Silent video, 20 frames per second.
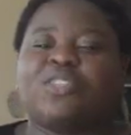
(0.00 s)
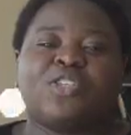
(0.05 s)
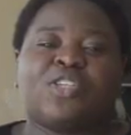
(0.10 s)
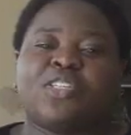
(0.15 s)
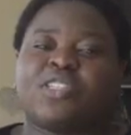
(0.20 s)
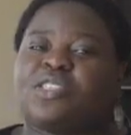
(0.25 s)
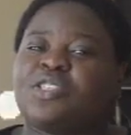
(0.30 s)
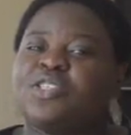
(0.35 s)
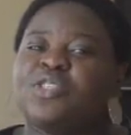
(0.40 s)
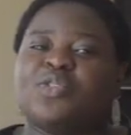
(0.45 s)

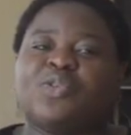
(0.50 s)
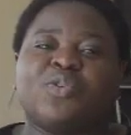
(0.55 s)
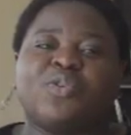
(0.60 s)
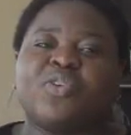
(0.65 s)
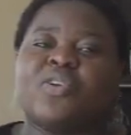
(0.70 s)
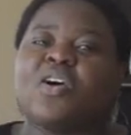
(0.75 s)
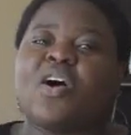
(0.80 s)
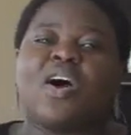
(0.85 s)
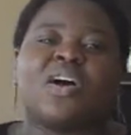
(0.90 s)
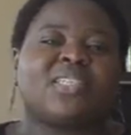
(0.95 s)
just,
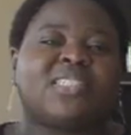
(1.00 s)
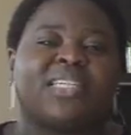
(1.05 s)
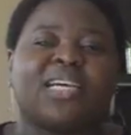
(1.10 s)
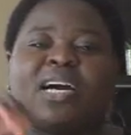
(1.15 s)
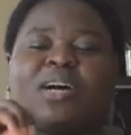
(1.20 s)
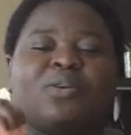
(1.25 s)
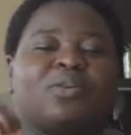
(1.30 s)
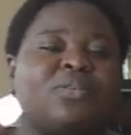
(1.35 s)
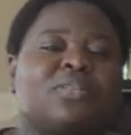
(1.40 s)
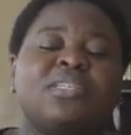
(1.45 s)
knocked
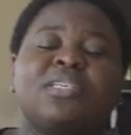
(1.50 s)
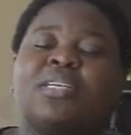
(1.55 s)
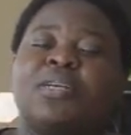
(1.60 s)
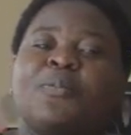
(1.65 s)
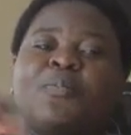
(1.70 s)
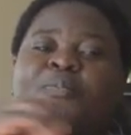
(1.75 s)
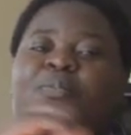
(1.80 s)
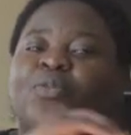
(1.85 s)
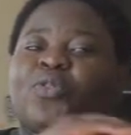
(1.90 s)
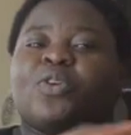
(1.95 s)
out,
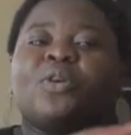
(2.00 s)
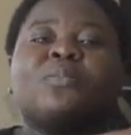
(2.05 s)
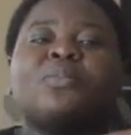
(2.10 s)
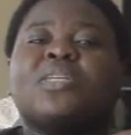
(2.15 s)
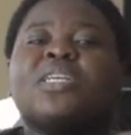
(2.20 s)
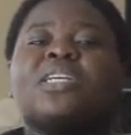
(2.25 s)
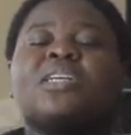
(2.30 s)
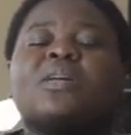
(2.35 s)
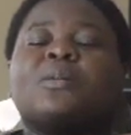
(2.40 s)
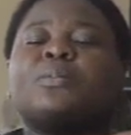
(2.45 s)

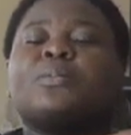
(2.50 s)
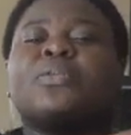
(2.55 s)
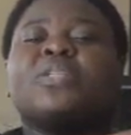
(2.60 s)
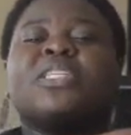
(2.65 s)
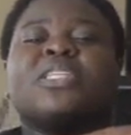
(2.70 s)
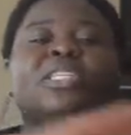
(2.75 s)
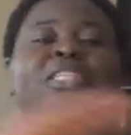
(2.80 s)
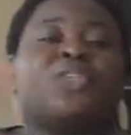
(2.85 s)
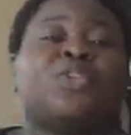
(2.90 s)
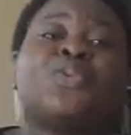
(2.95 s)
something
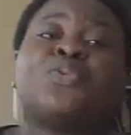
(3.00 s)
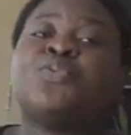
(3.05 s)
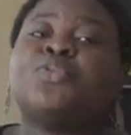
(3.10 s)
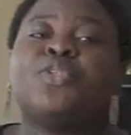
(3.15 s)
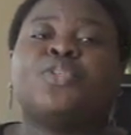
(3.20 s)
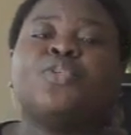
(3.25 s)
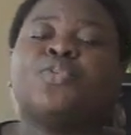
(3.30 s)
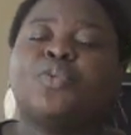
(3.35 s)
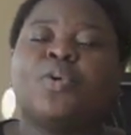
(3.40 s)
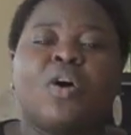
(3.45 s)
completely
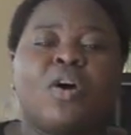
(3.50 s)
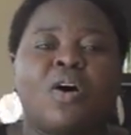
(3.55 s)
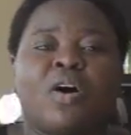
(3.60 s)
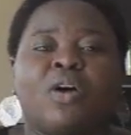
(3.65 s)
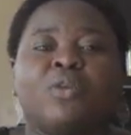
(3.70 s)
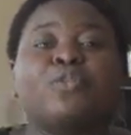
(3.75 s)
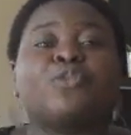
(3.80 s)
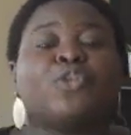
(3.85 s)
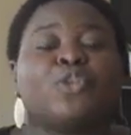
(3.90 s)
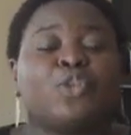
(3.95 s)
threw you off,